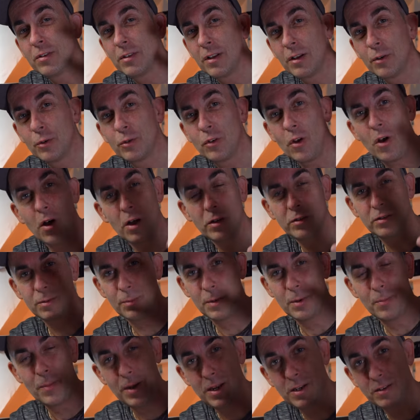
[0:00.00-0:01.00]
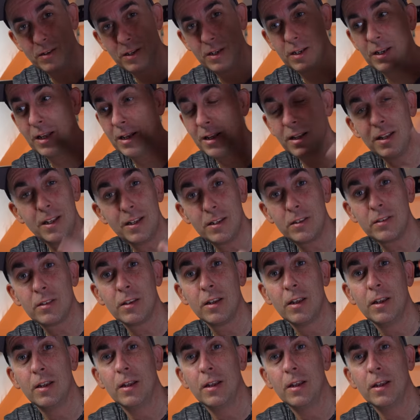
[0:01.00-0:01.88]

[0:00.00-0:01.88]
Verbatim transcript: it looks awesome and amazing, and it is.